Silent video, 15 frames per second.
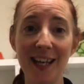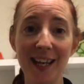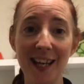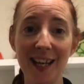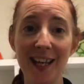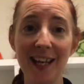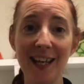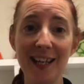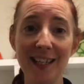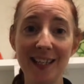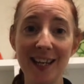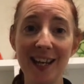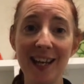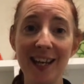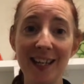E,
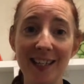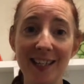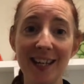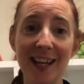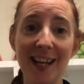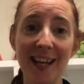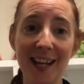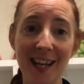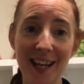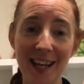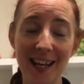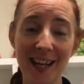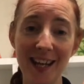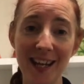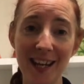G, G,
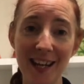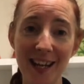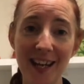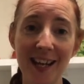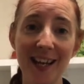E.